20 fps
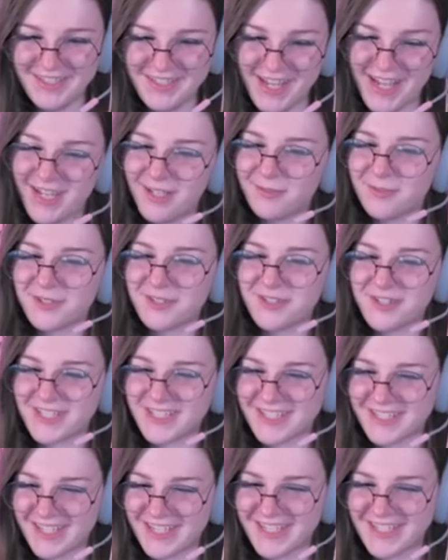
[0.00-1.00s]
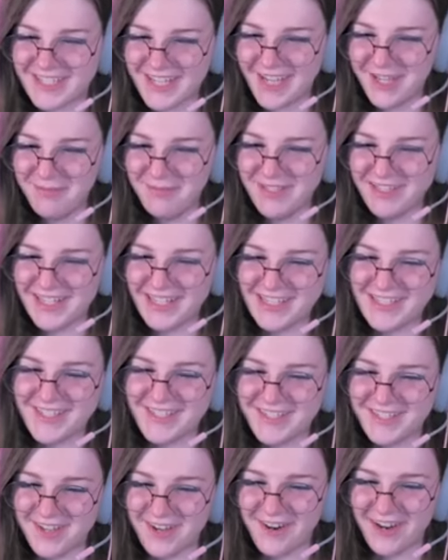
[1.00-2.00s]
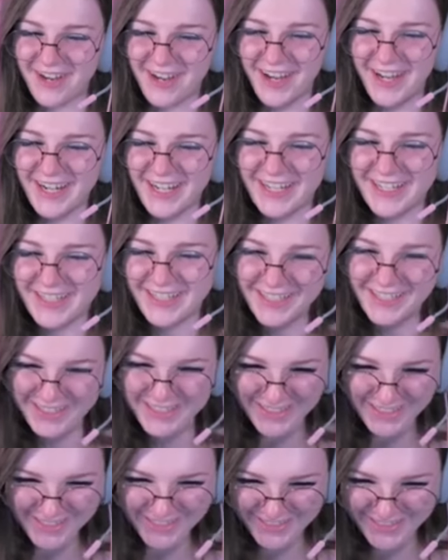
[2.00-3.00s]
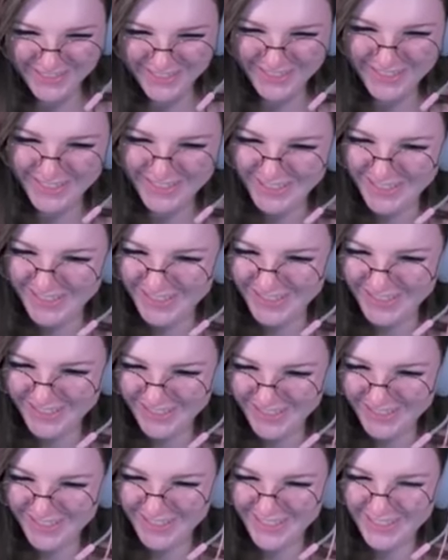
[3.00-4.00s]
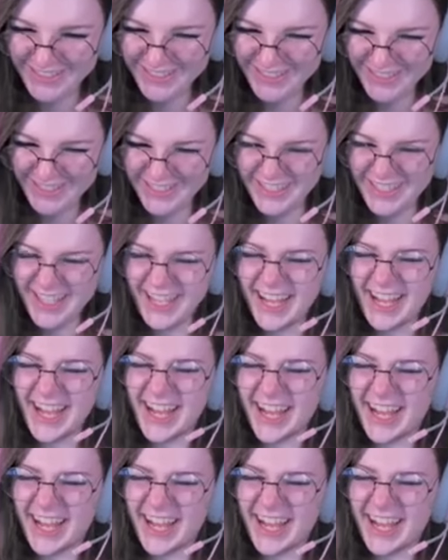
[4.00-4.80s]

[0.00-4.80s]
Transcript: damn, you're sysadmin. That's so hot. that's so fucking hot, dude.